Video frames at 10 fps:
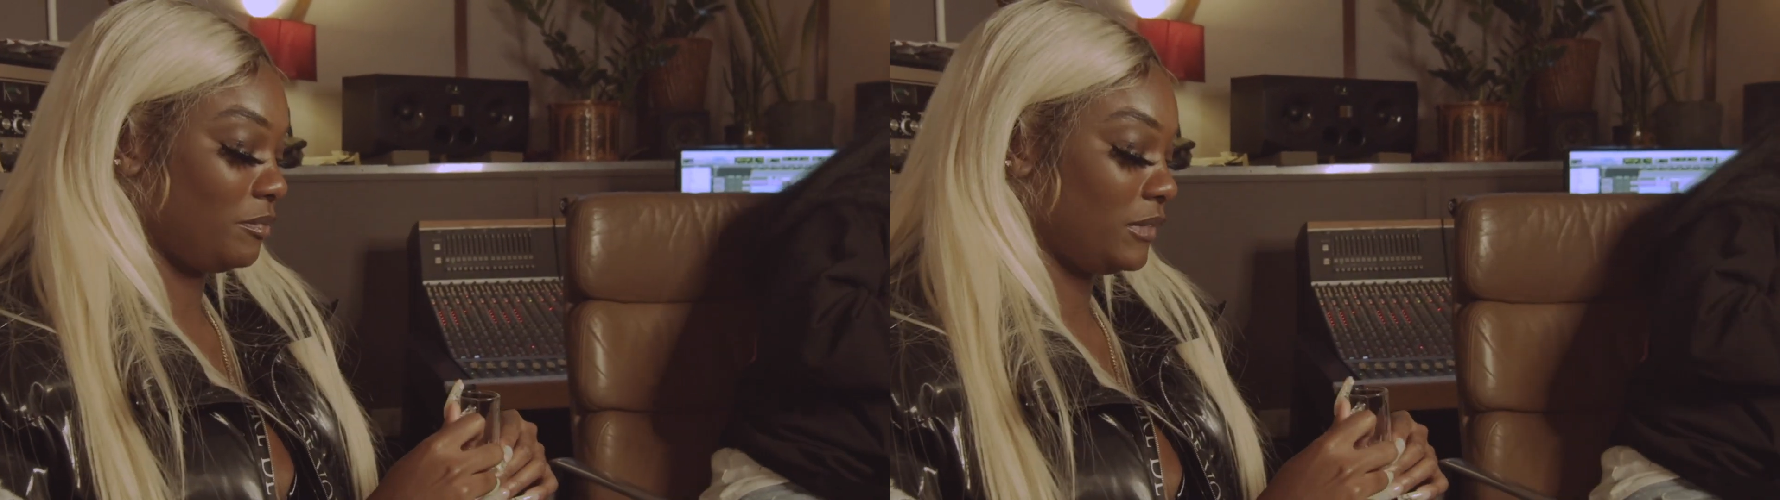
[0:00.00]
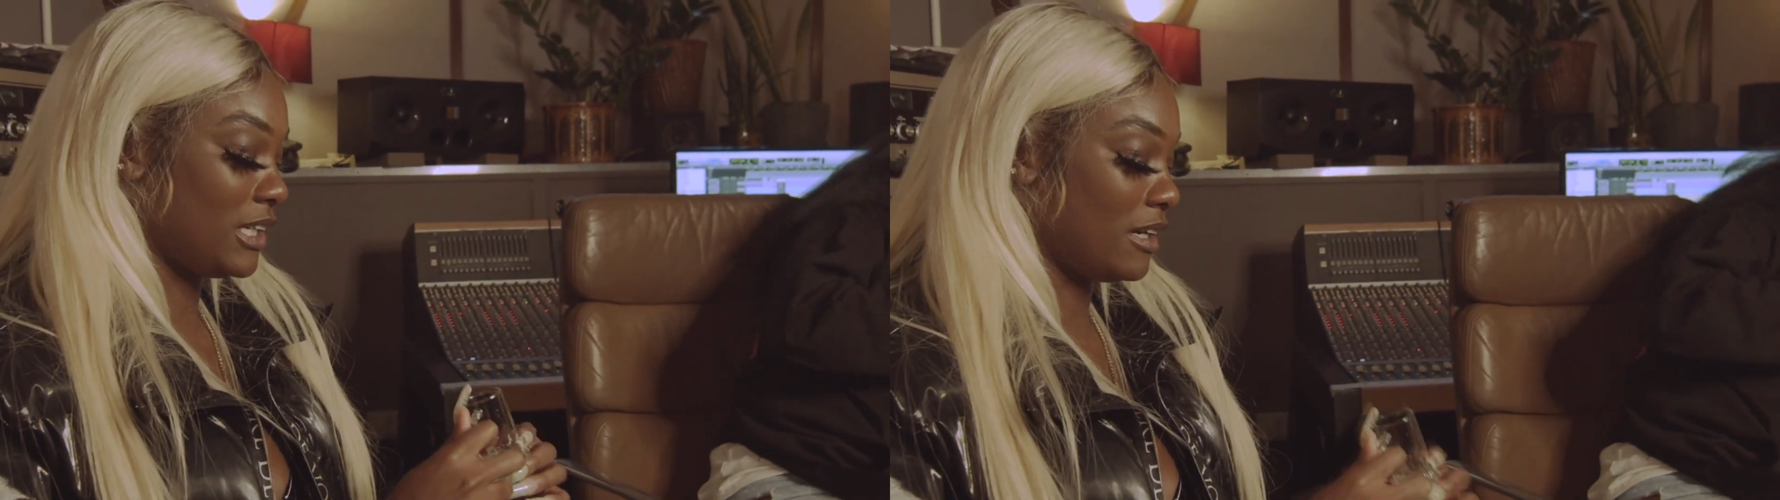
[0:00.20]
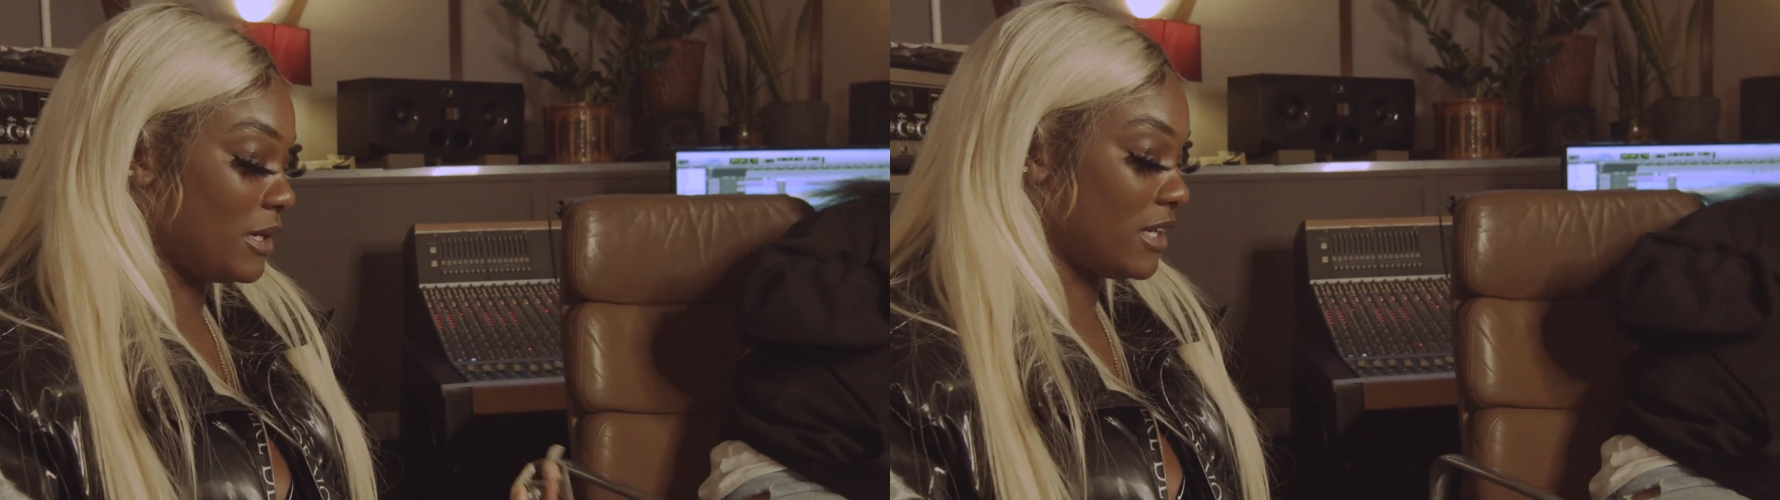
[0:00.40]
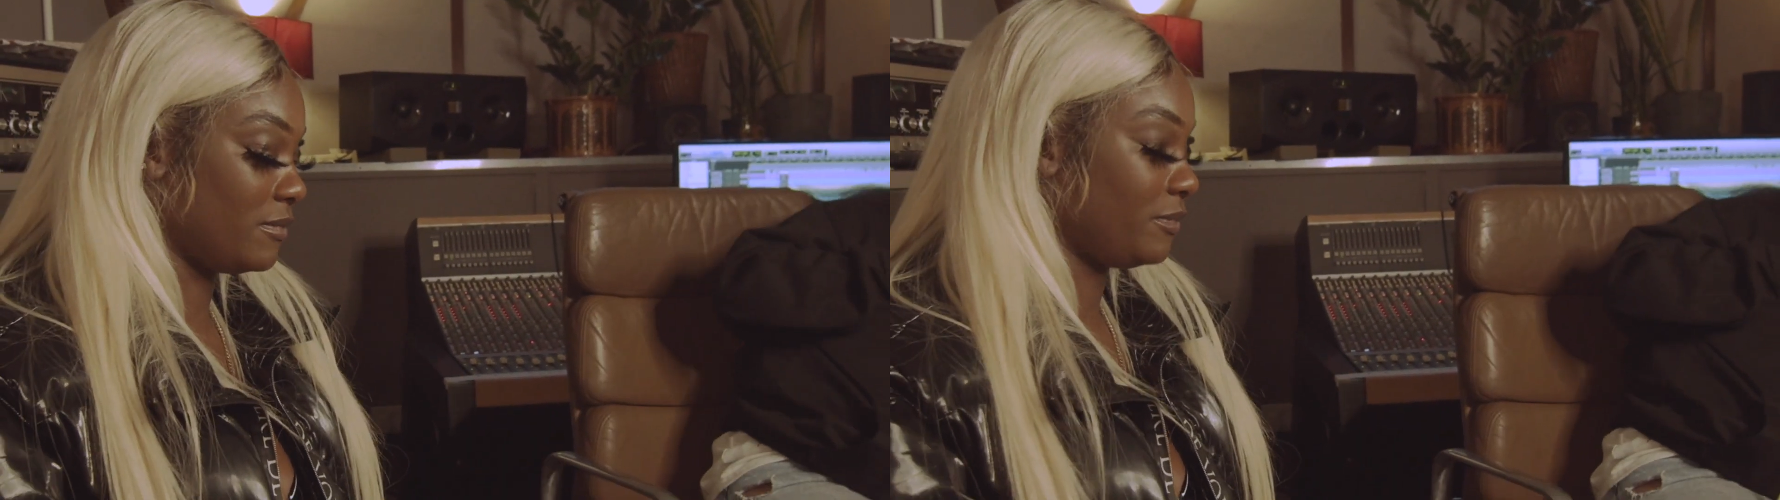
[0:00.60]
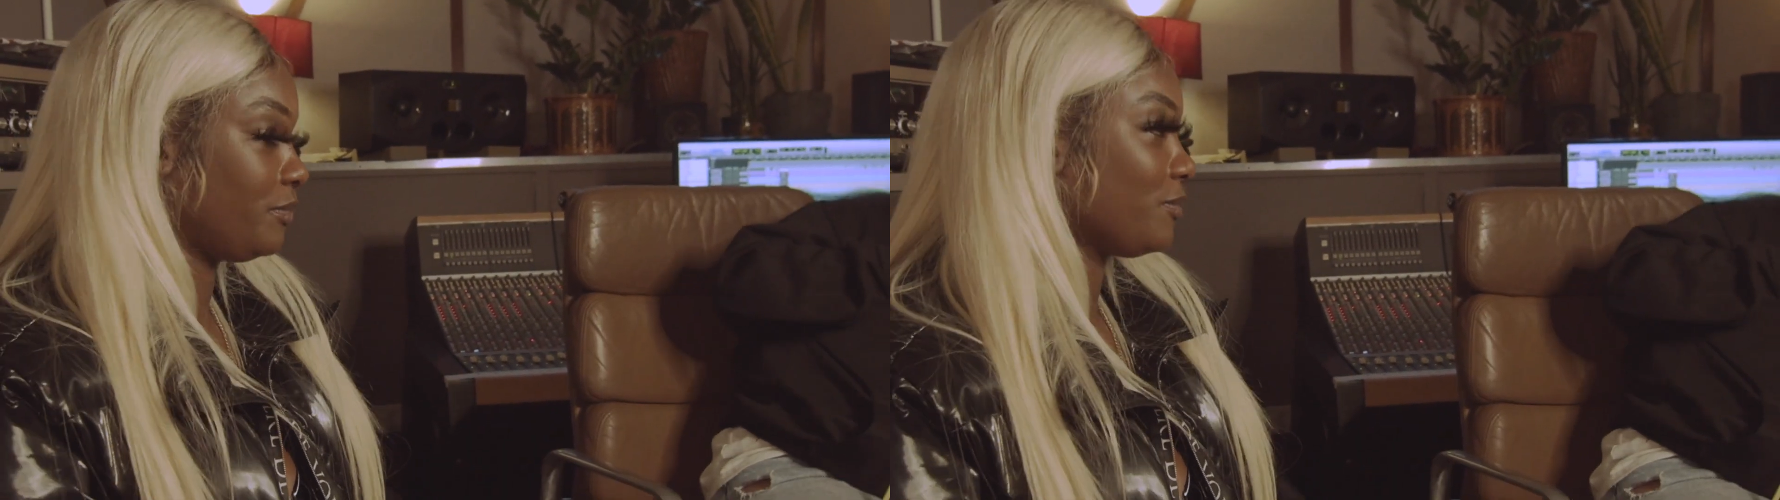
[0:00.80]
things yeah,
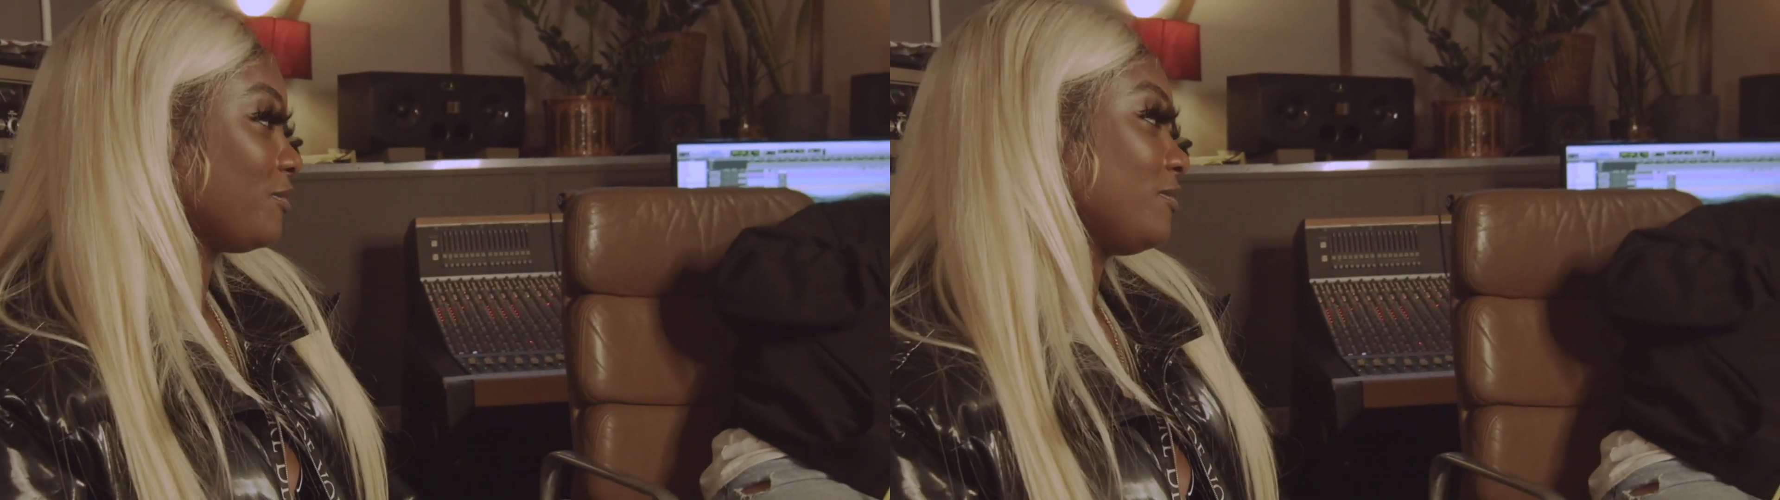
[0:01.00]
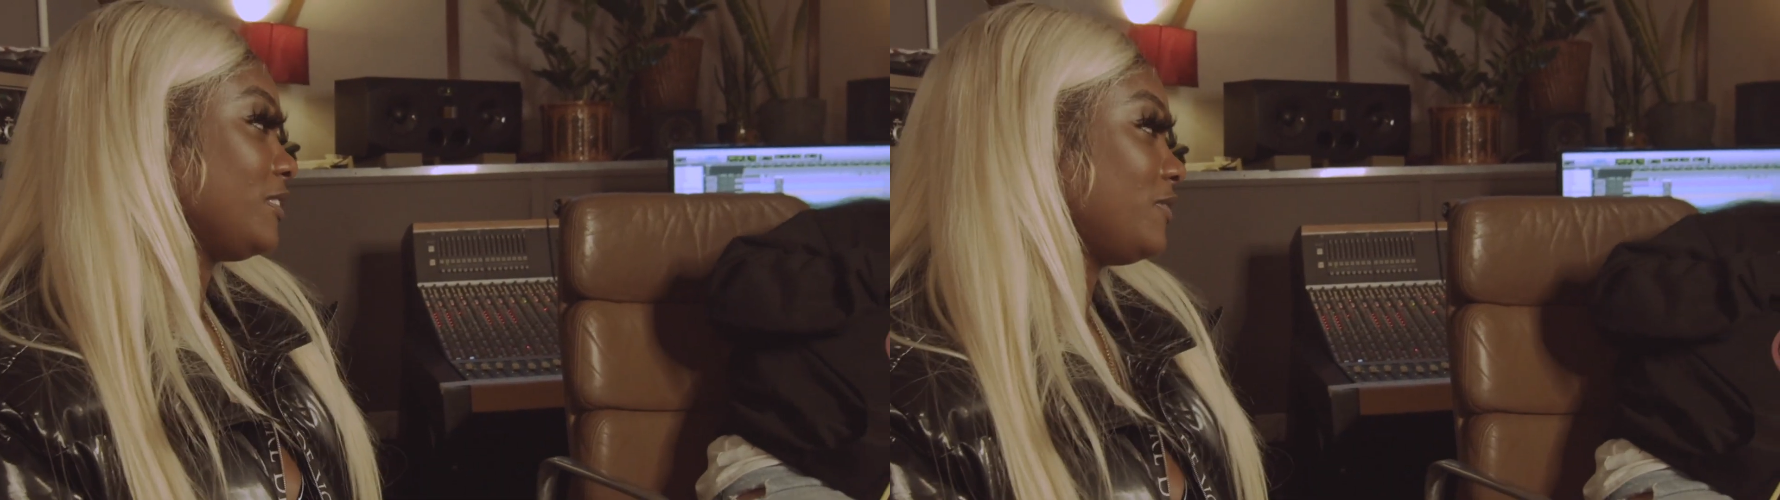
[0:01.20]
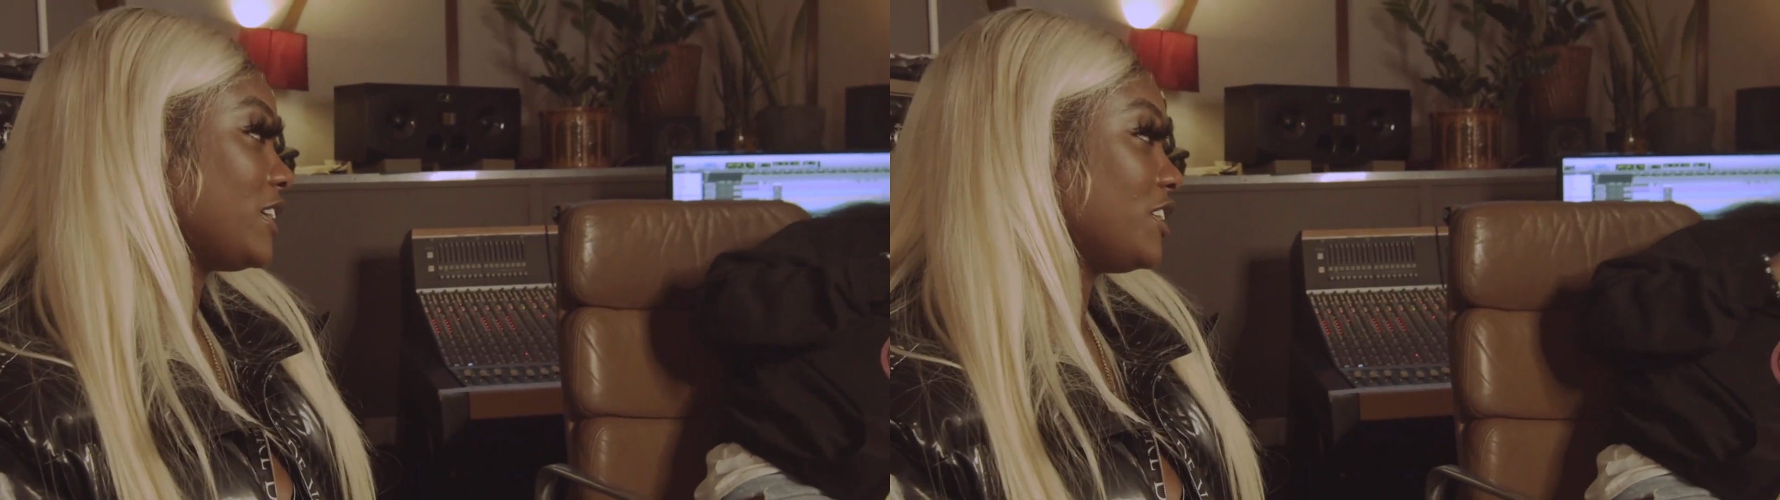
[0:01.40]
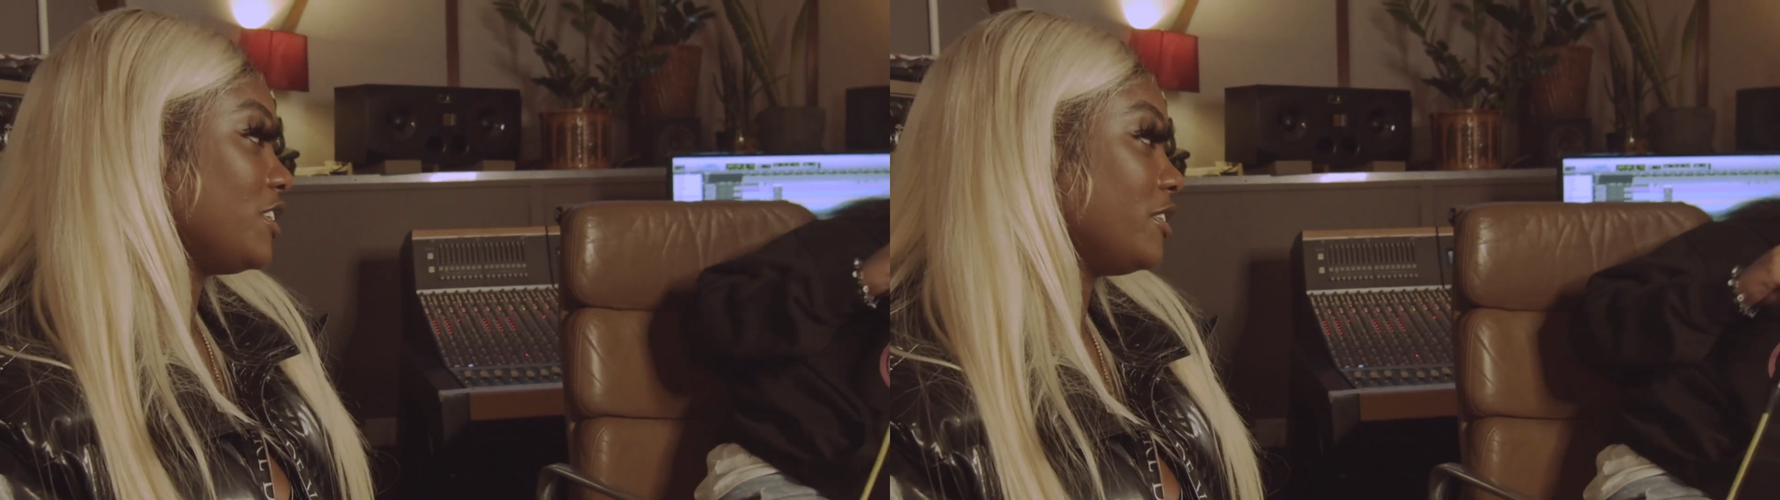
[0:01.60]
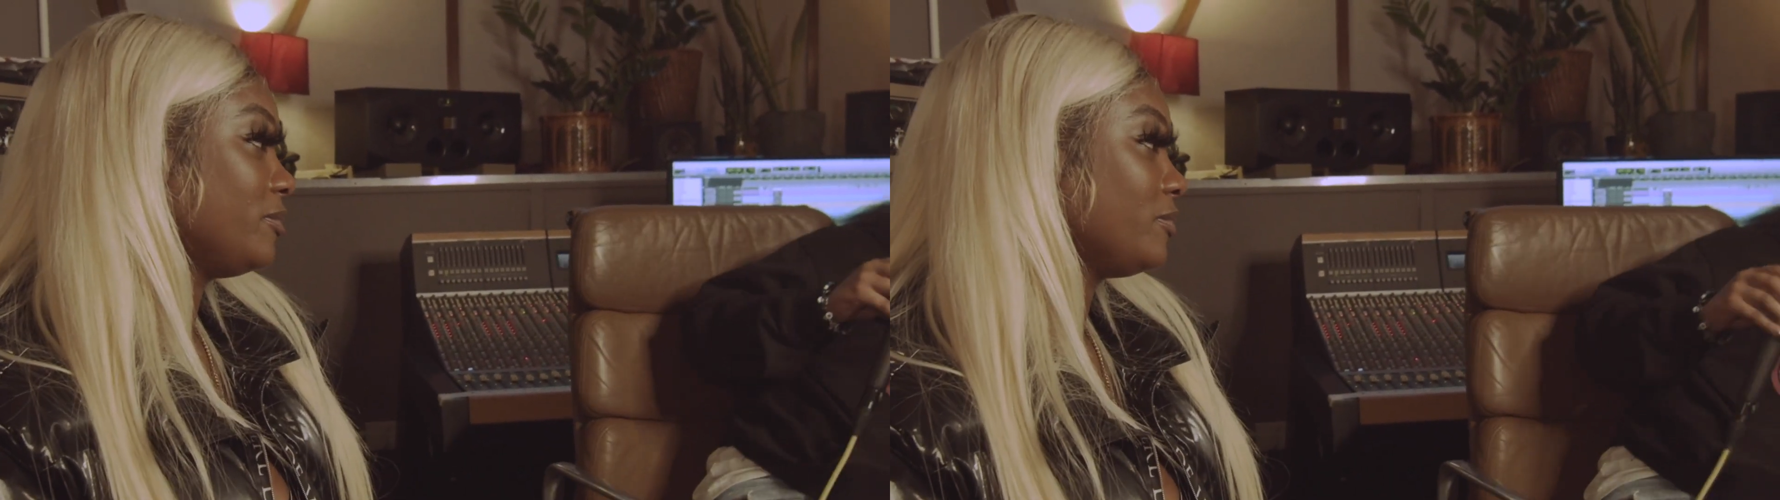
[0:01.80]
that's coming your way.
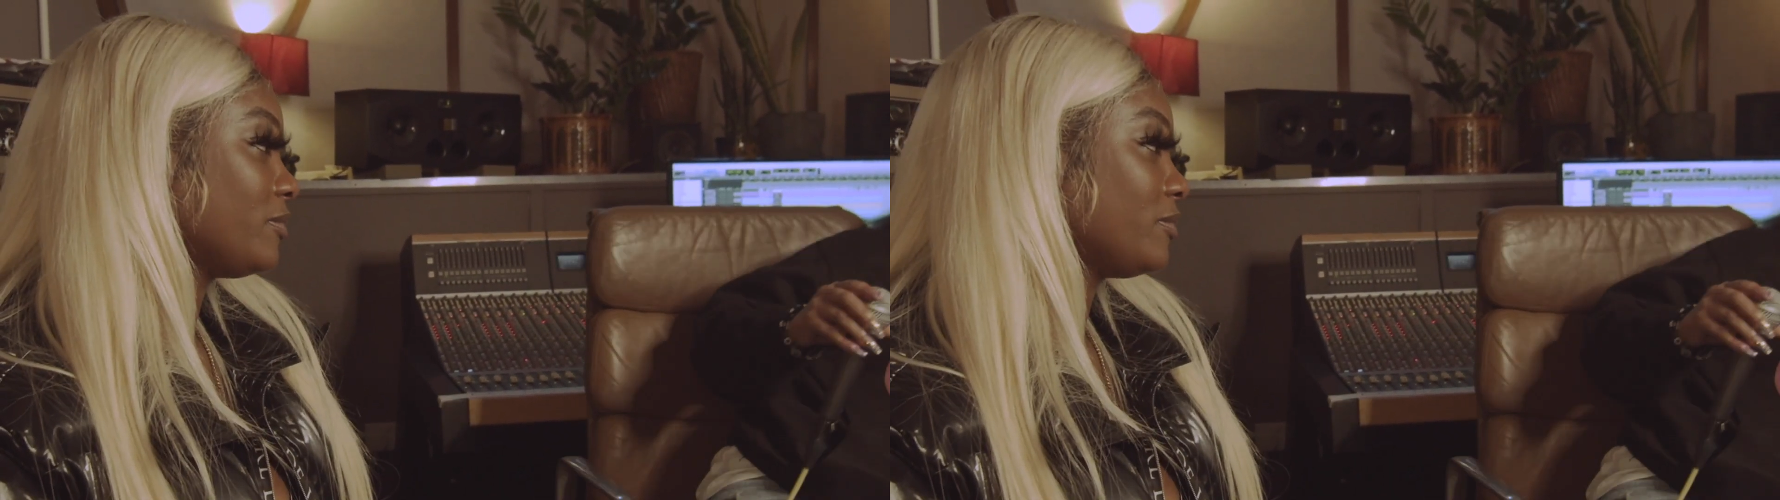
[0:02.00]
Thank you.